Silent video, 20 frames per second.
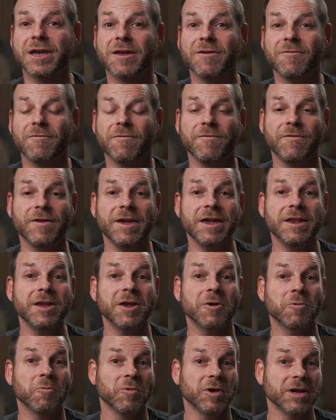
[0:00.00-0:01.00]

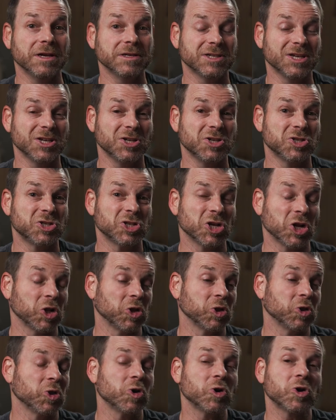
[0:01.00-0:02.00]
convenient reason to
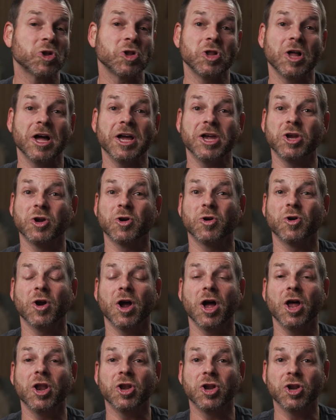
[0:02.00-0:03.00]
look like you're
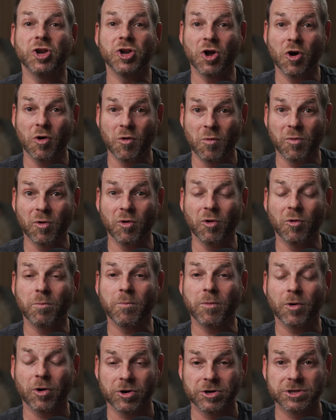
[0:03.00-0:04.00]
a noble
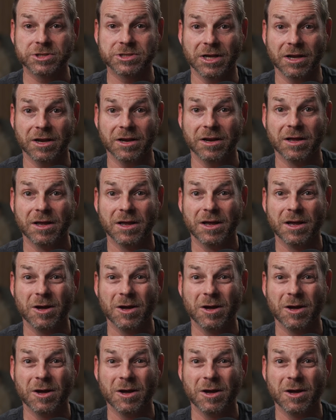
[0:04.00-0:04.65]
person,